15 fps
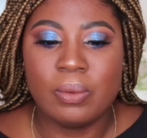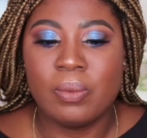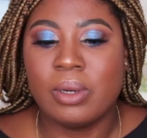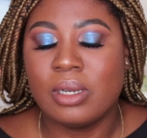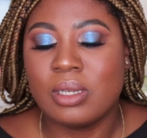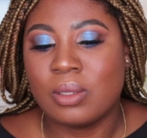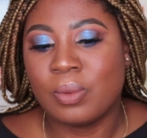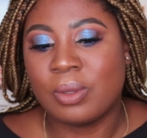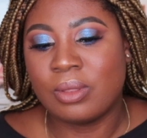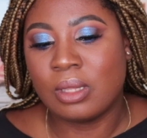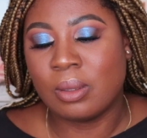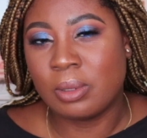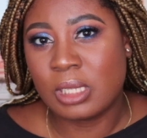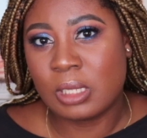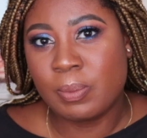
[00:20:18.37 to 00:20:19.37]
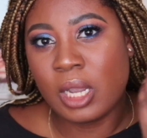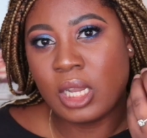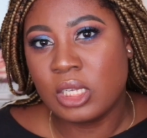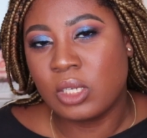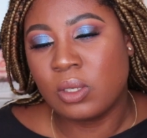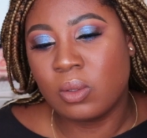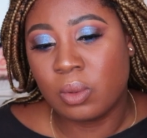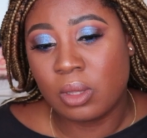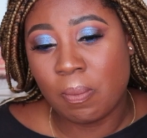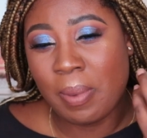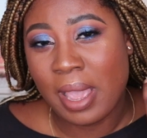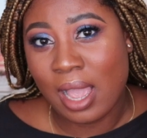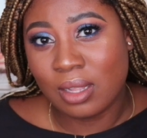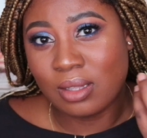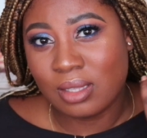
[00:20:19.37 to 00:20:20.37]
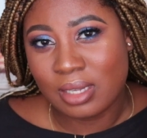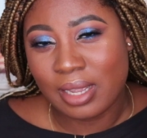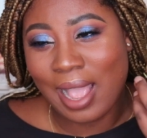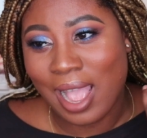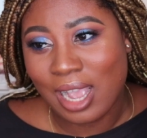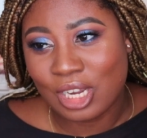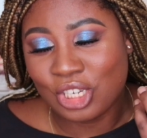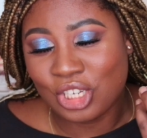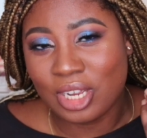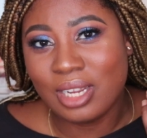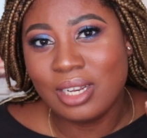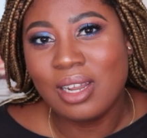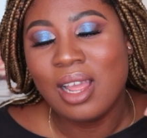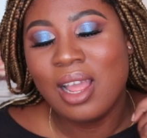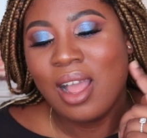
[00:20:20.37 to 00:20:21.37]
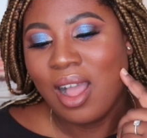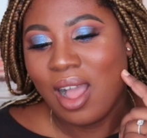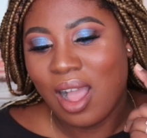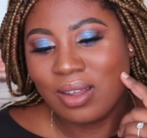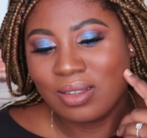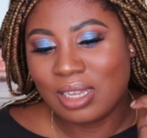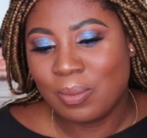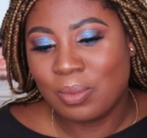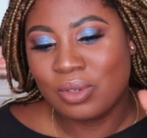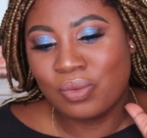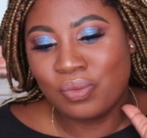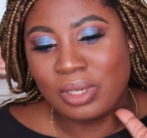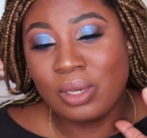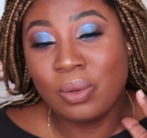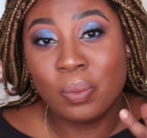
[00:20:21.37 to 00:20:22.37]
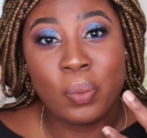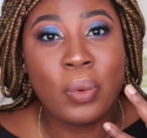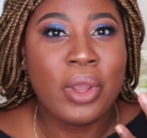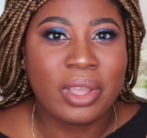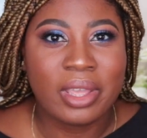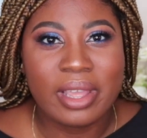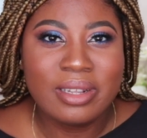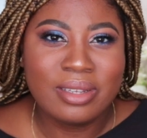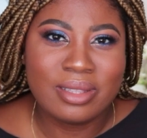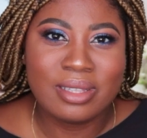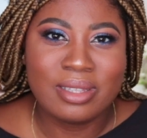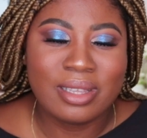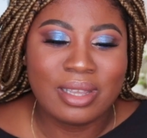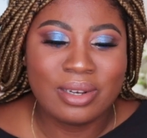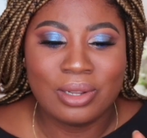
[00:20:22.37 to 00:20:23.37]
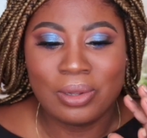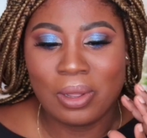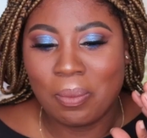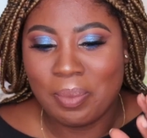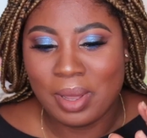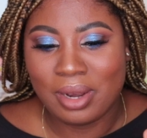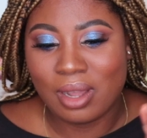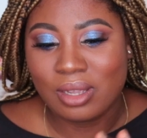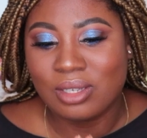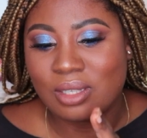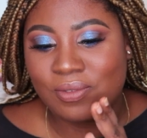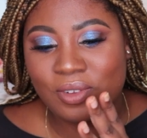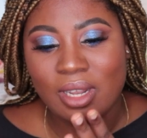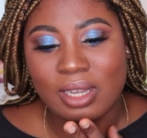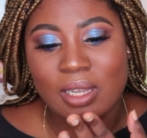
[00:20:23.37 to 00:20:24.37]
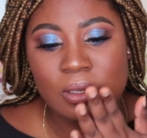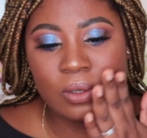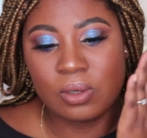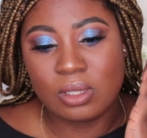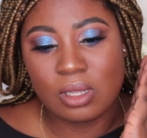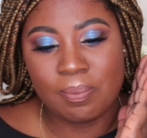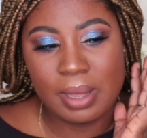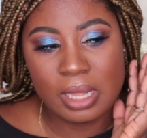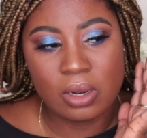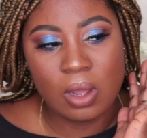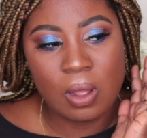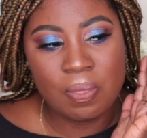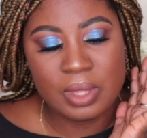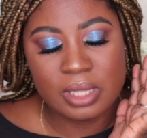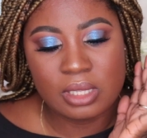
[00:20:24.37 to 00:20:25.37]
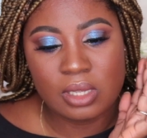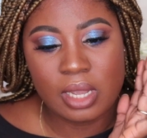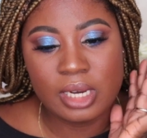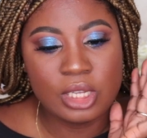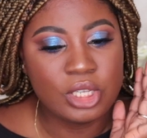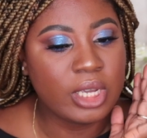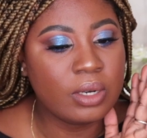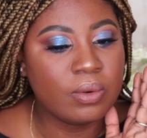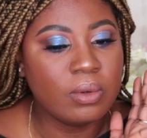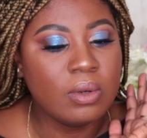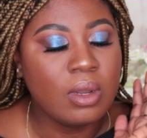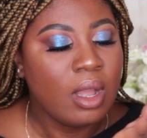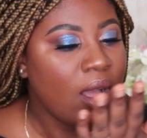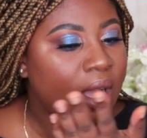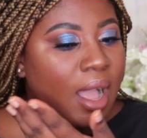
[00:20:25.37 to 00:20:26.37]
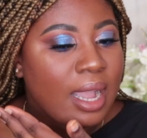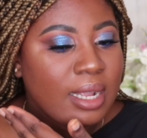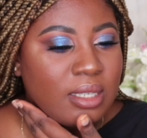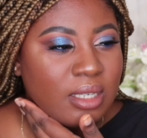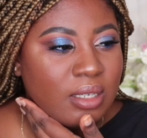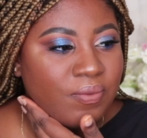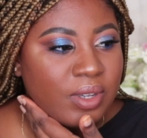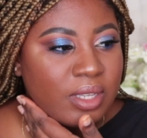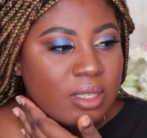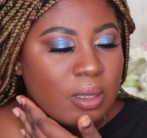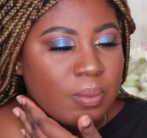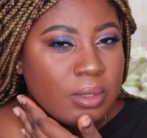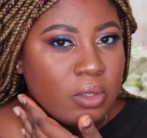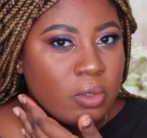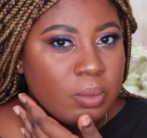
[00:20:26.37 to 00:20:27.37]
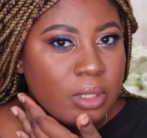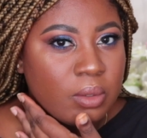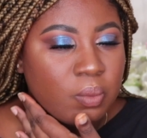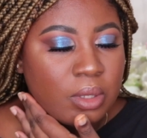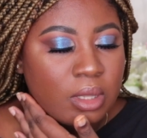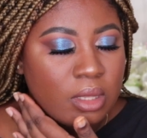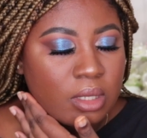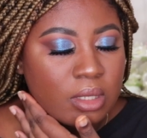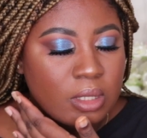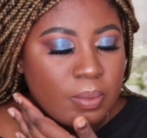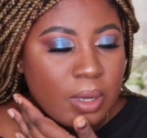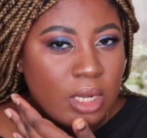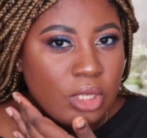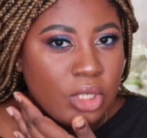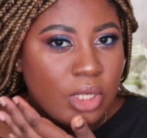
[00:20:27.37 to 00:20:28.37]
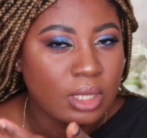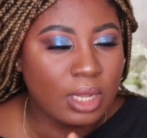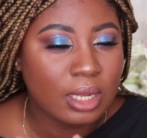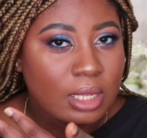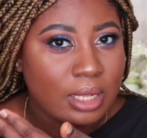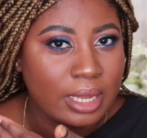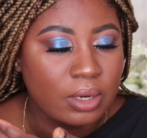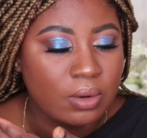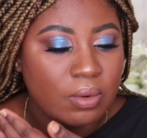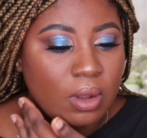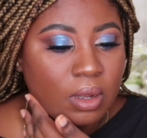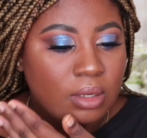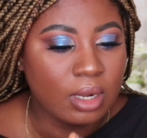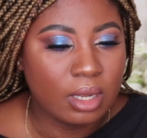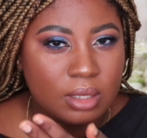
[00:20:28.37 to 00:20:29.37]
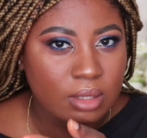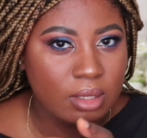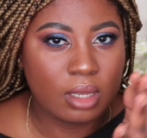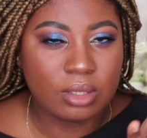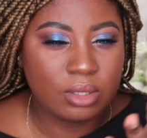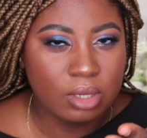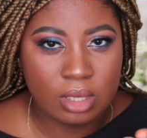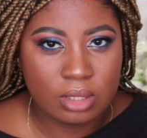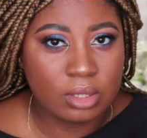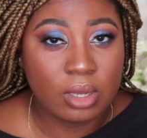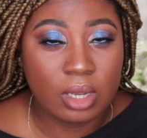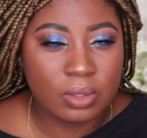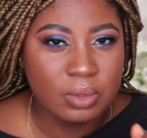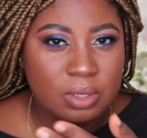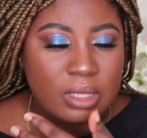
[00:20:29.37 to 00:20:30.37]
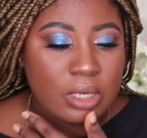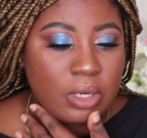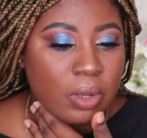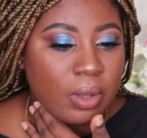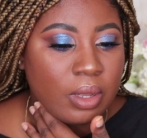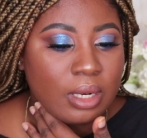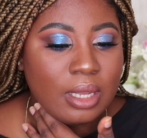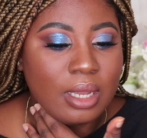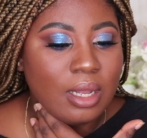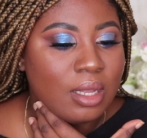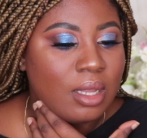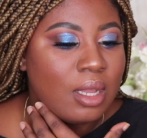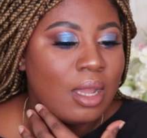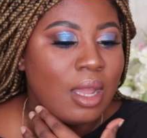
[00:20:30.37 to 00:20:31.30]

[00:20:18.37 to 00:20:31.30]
Whereas with the sponge, with the pouncing action, I was able to really work it into the skin a lot better. I just feel like it looks better on this side in general. I did fix this up a little bit with the sponge, like later on, like as you guys would have seen earlier.